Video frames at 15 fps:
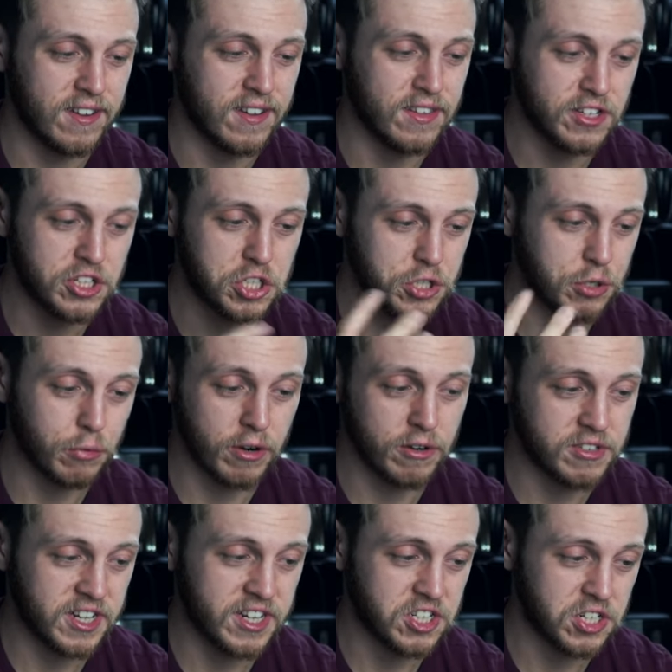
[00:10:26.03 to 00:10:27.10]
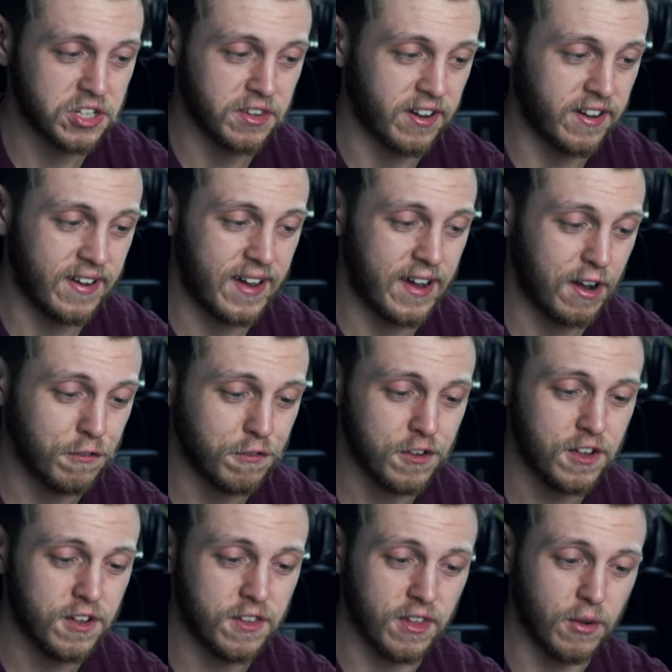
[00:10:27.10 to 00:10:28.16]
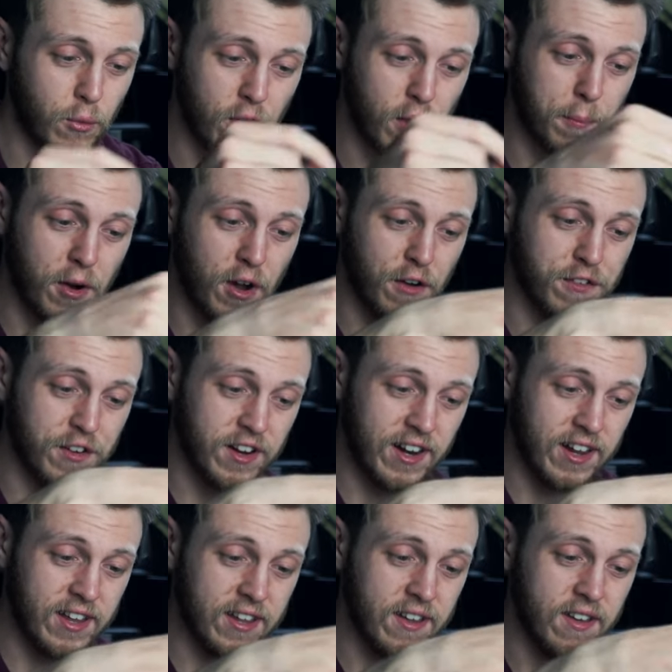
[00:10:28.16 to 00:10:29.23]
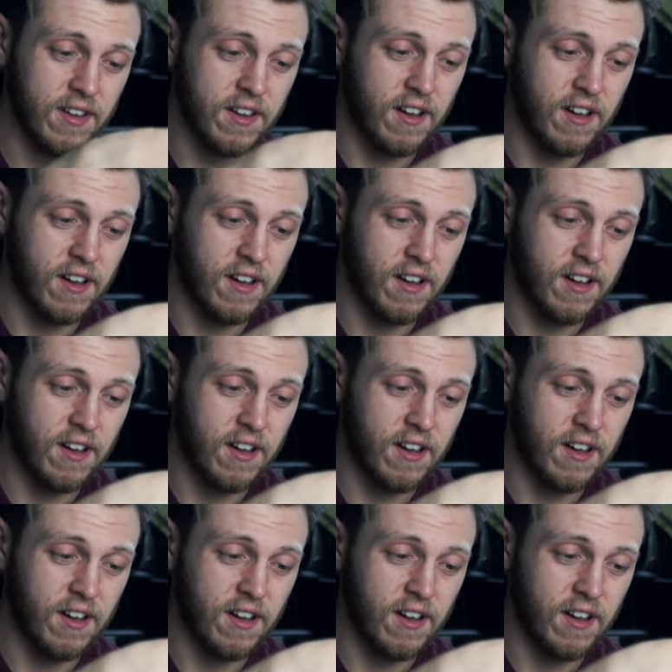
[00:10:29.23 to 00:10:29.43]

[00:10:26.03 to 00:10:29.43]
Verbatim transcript: in the shoe rotation that I have. They work perfectly.